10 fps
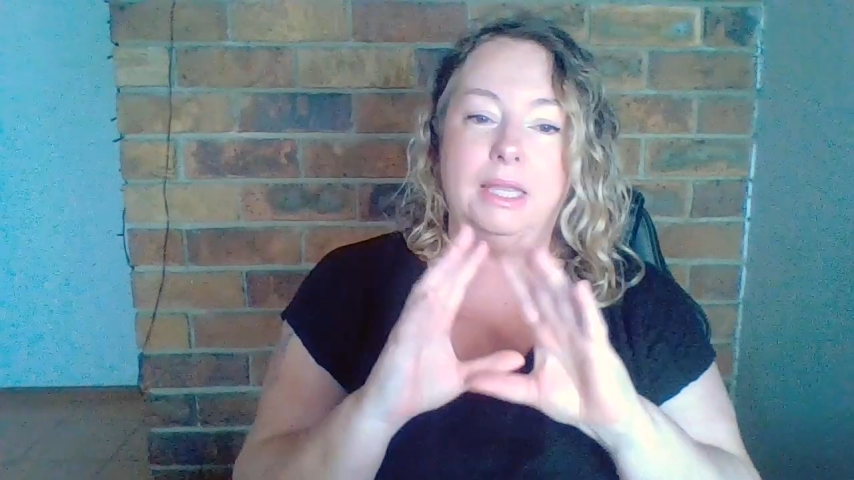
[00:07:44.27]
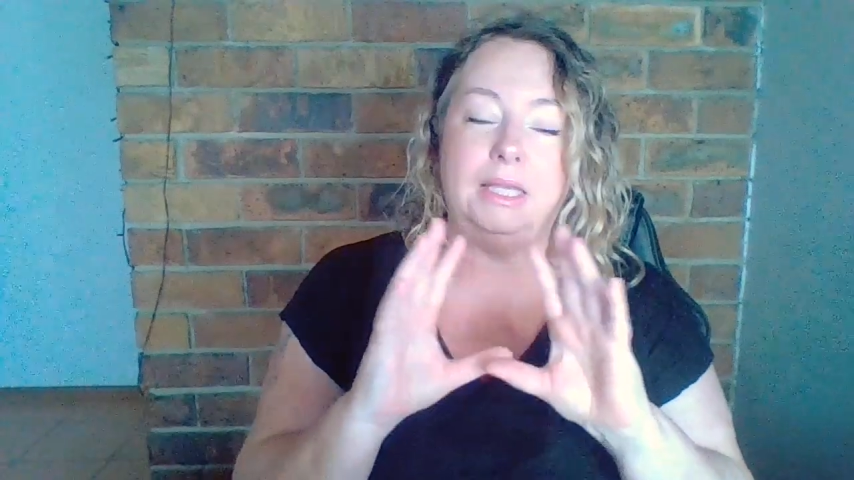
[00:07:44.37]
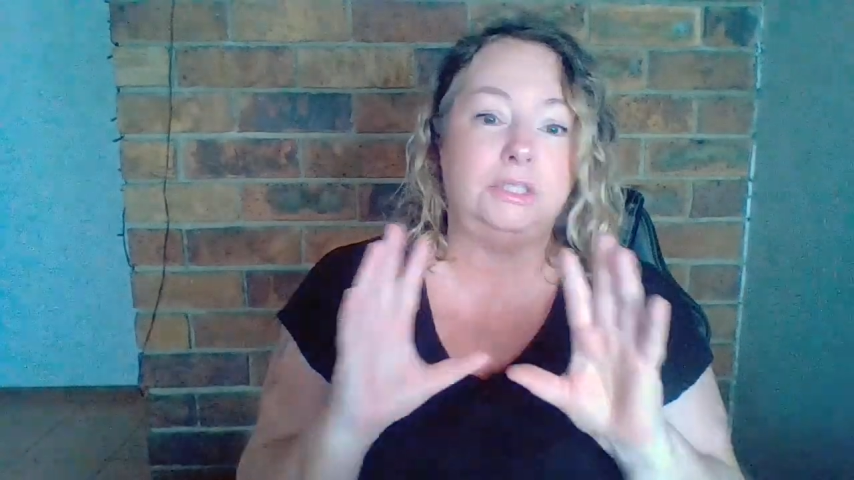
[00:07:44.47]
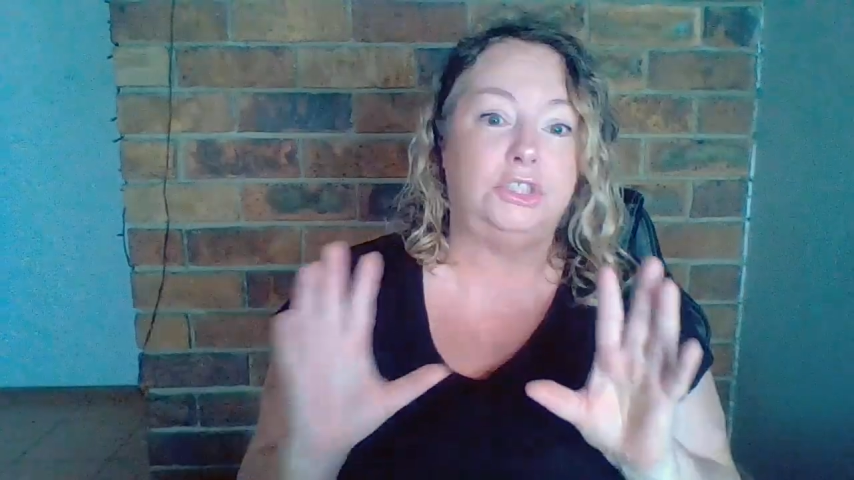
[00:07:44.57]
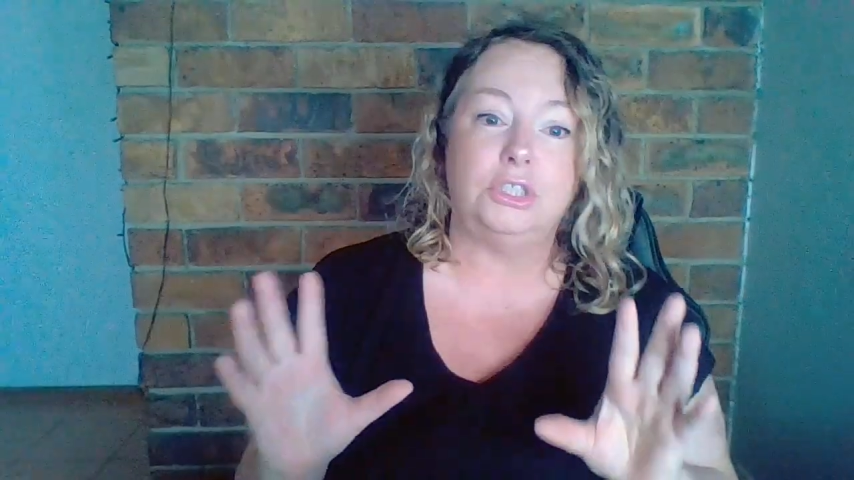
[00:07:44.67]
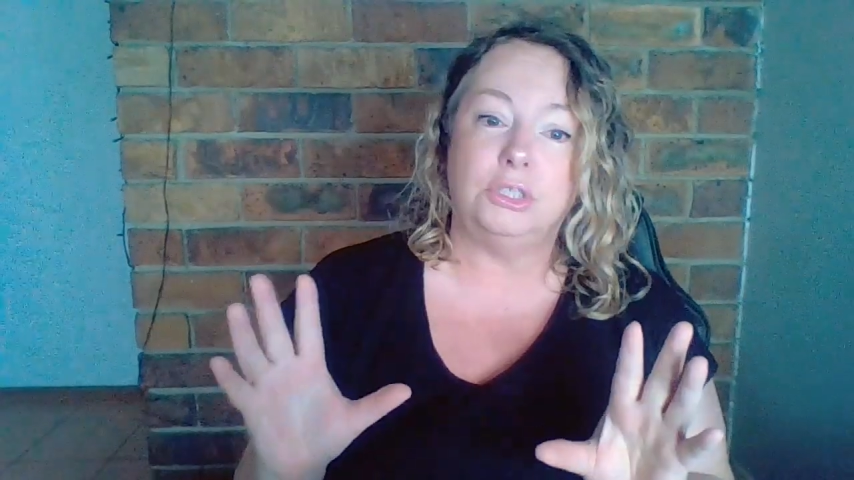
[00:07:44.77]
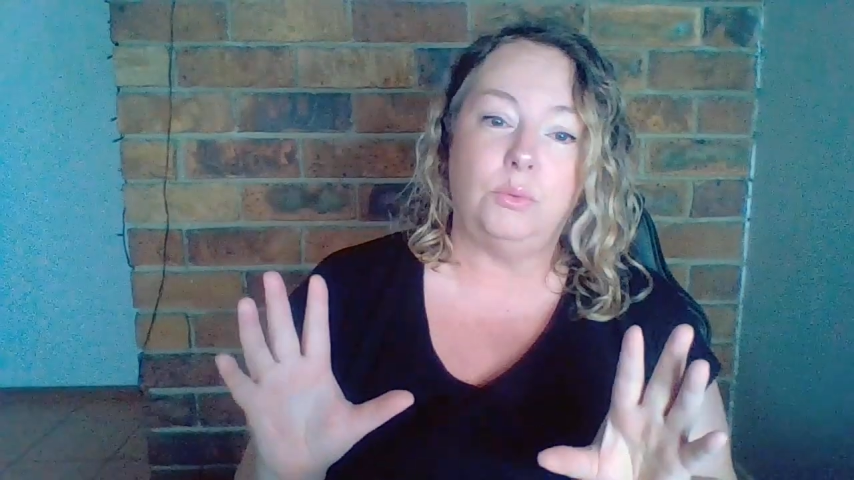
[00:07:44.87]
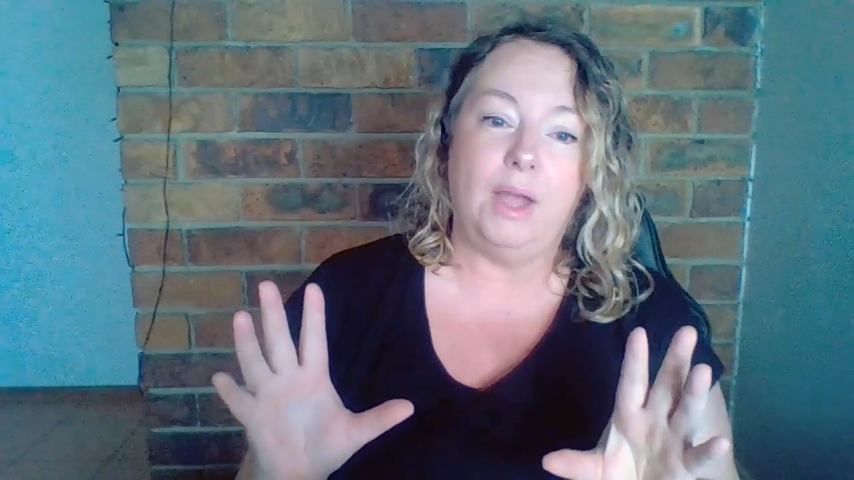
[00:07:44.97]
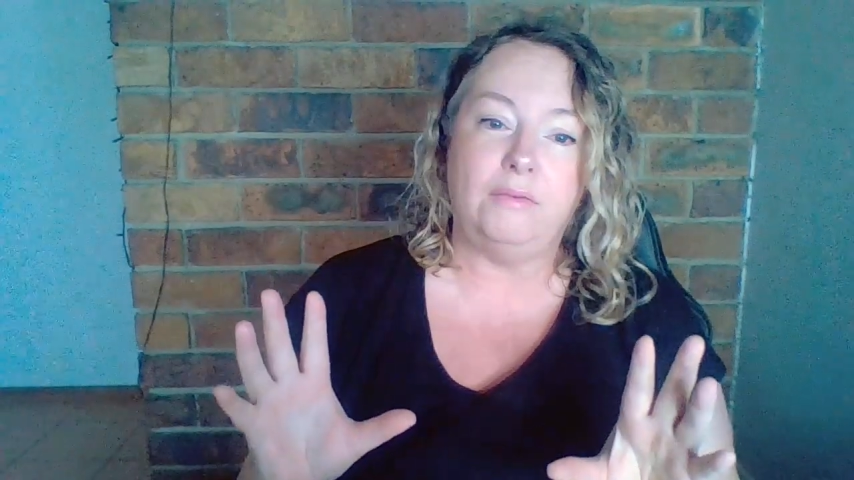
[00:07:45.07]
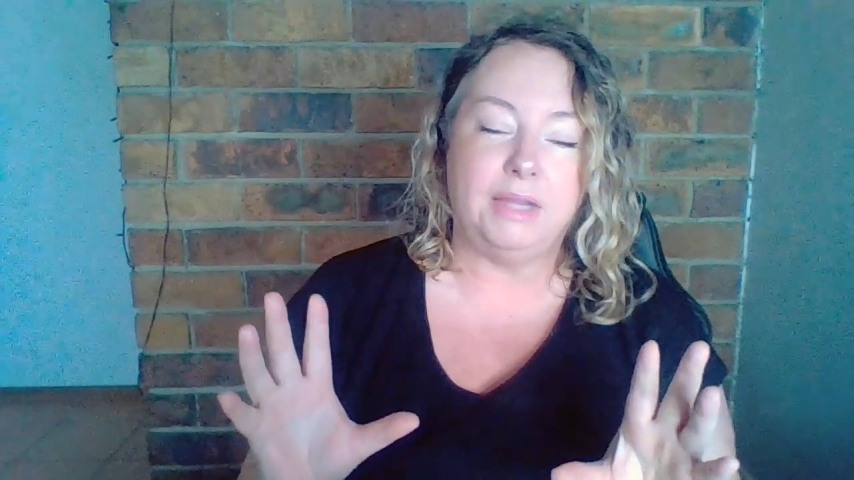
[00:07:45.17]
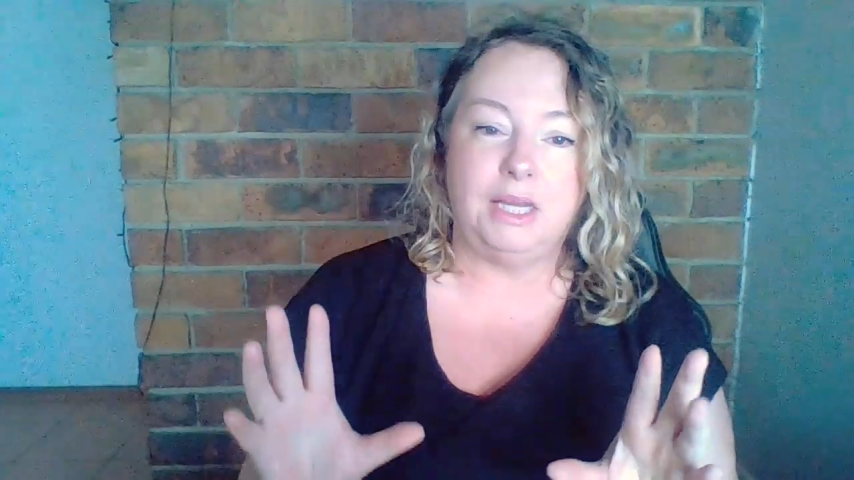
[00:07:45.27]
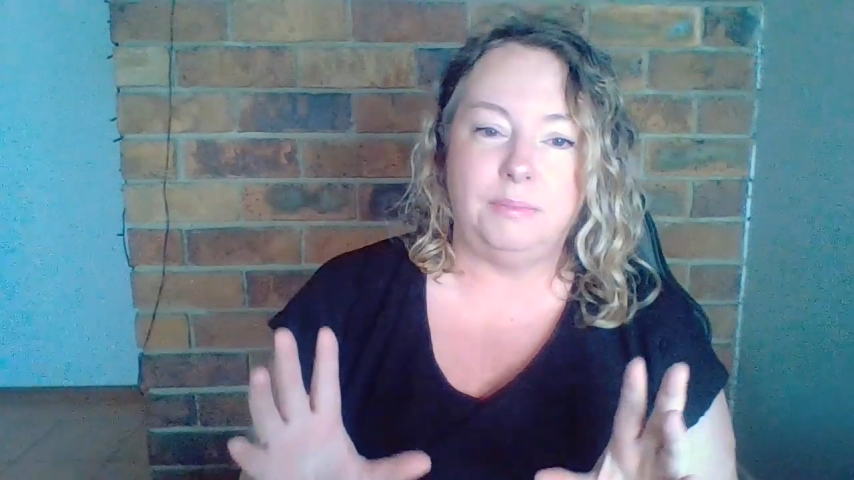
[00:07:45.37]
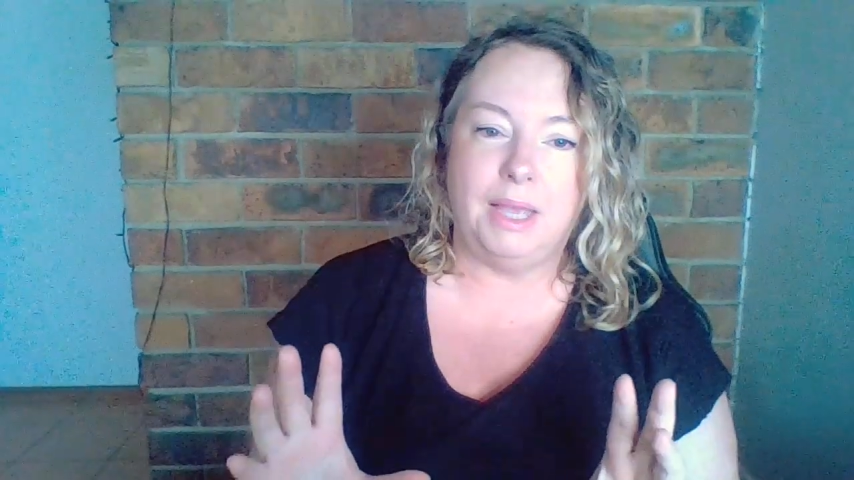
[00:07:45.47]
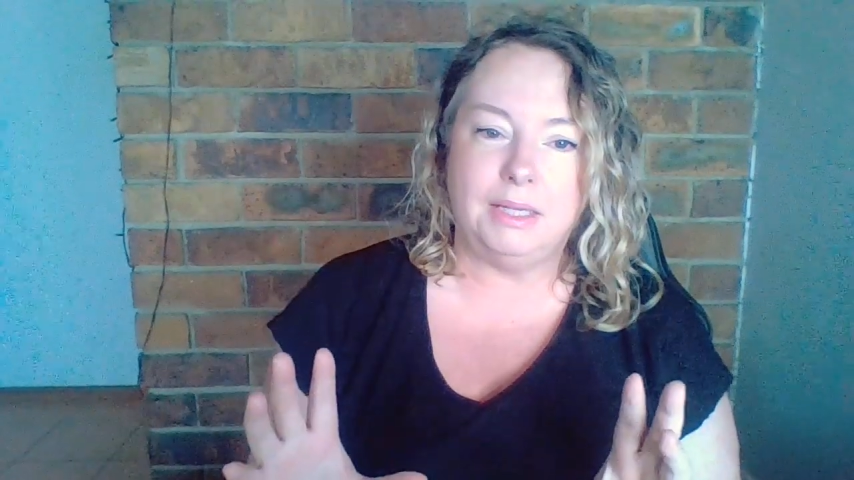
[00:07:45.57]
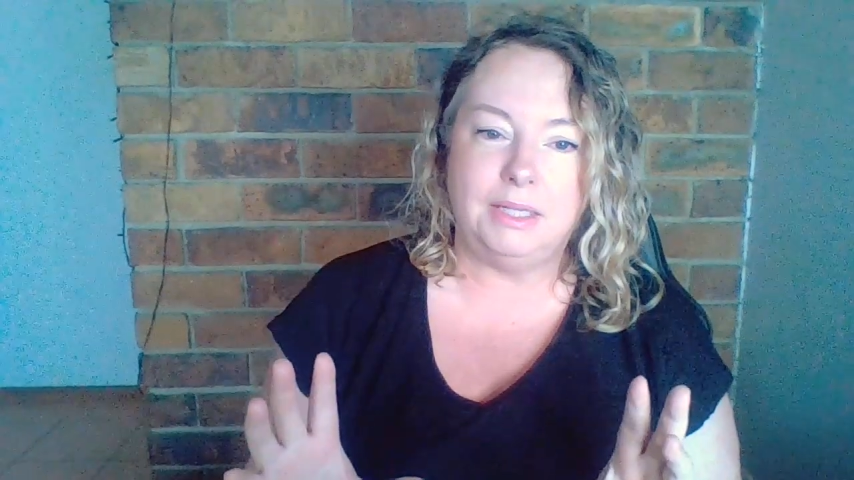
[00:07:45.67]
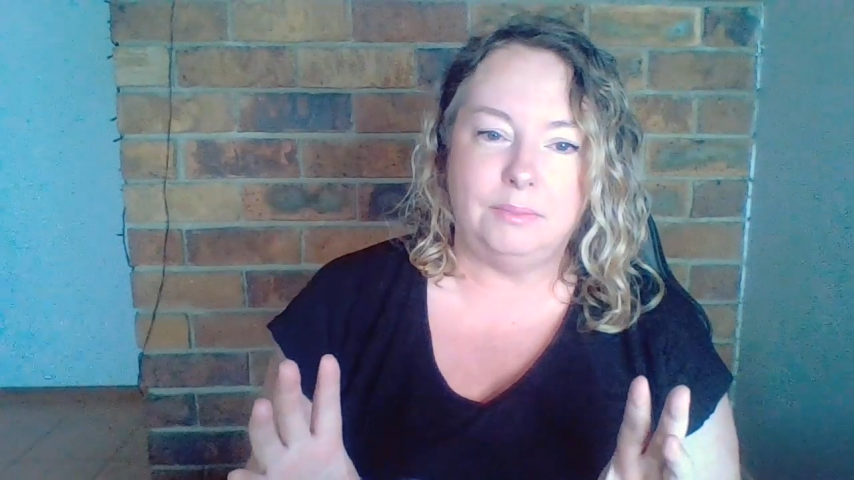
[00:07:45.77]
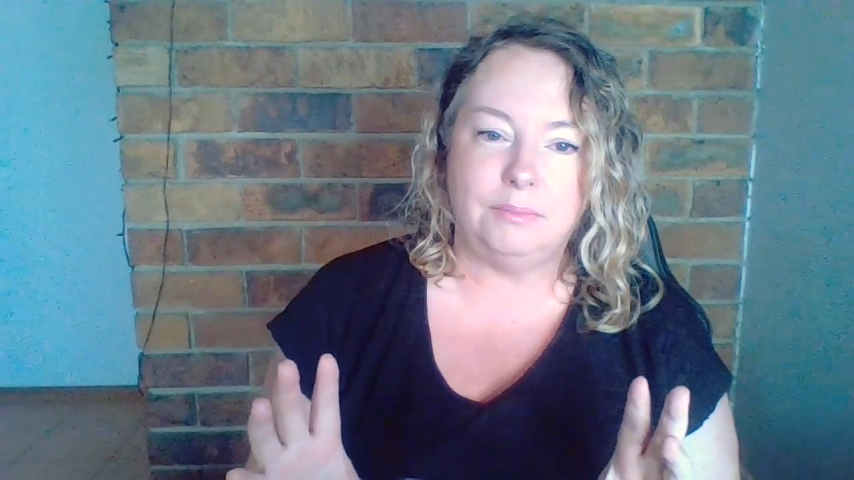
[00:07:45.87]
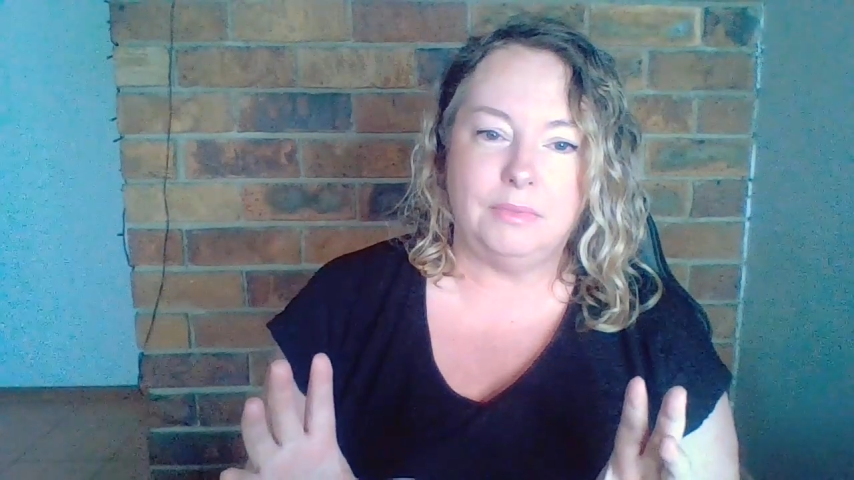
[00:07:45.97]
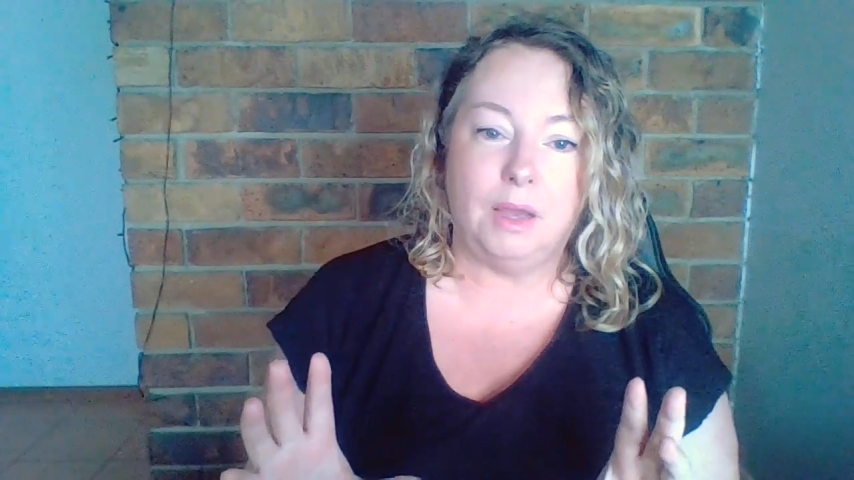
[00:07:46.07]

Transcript: is just a way of getting back at him.